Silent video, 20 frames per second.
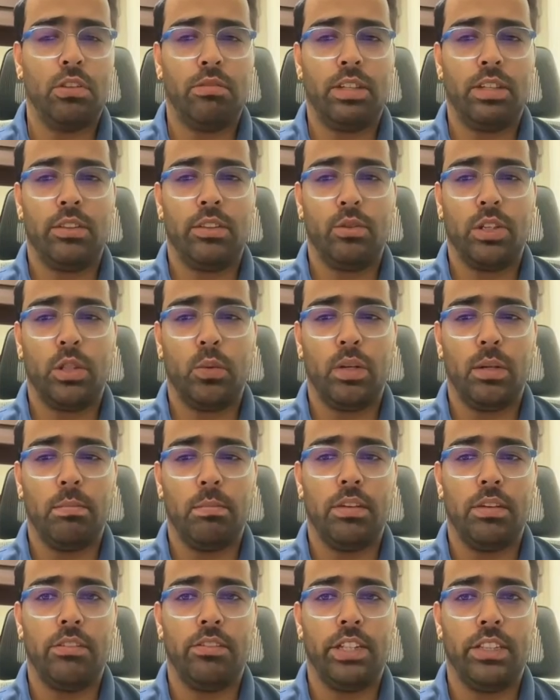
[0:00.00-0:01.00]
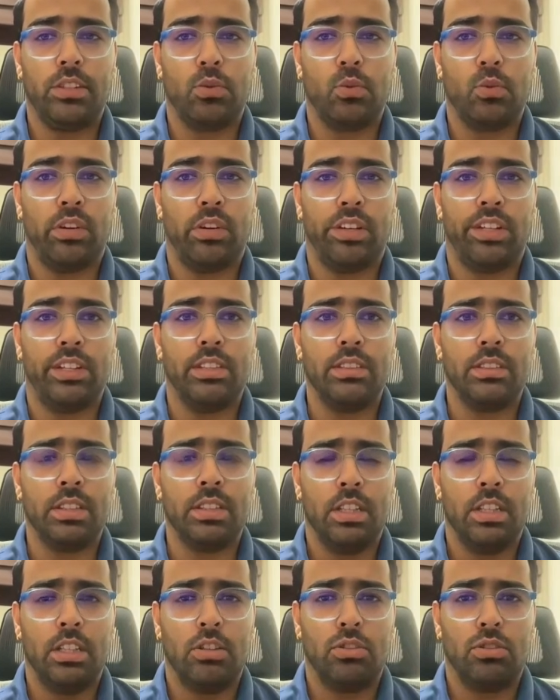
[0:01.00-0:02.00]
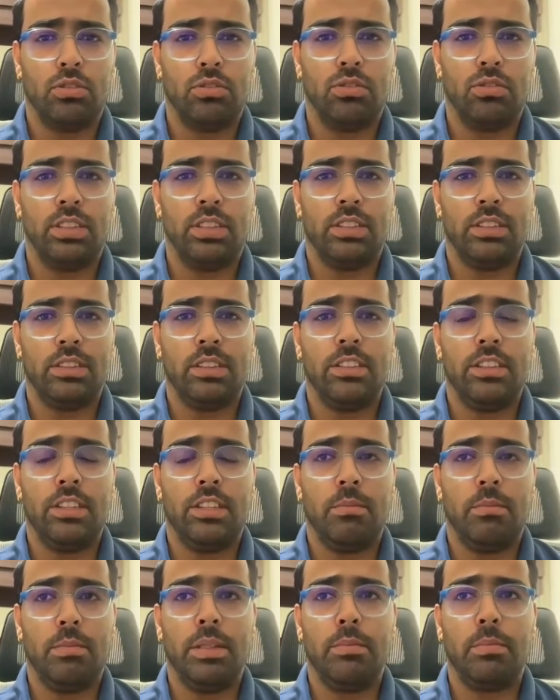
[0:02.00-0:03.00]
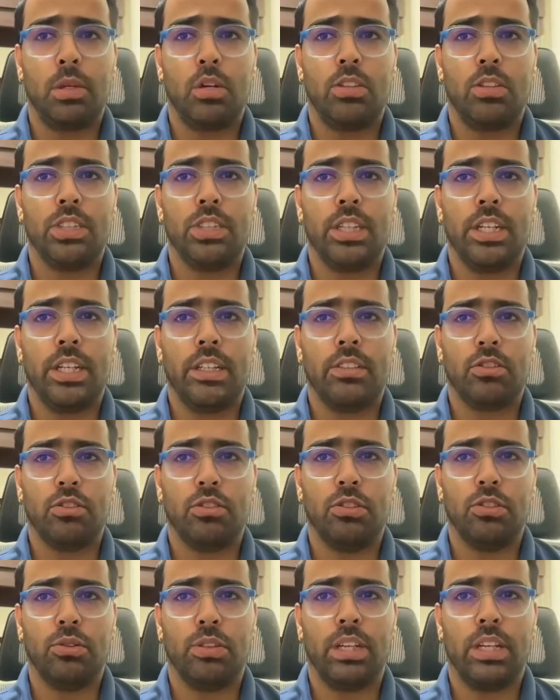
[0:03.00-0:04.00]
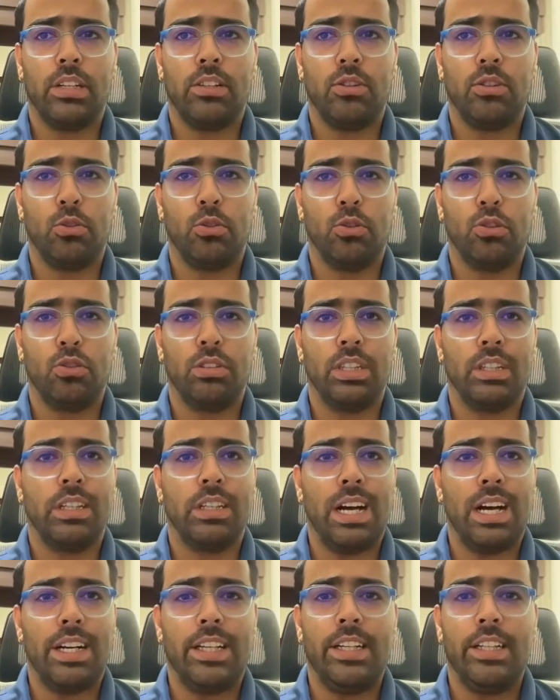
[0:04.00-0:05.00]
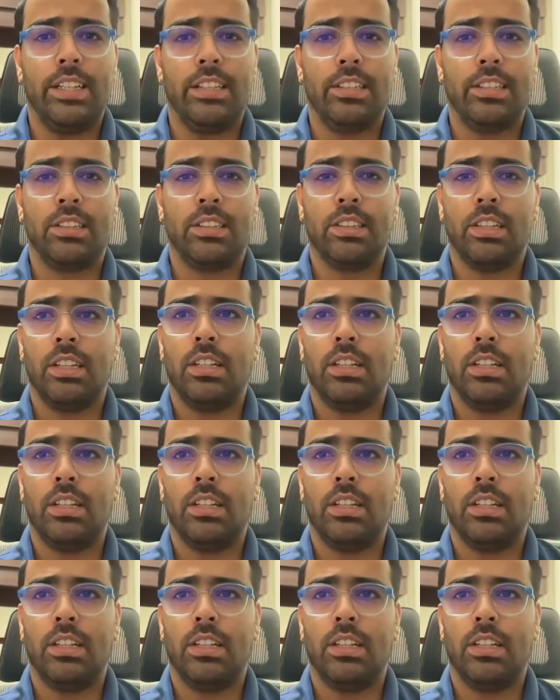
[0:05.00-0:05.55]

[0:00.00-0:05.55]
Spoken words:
when you are developing with Quarkus. So this is a dummy project, so you can go to the guides,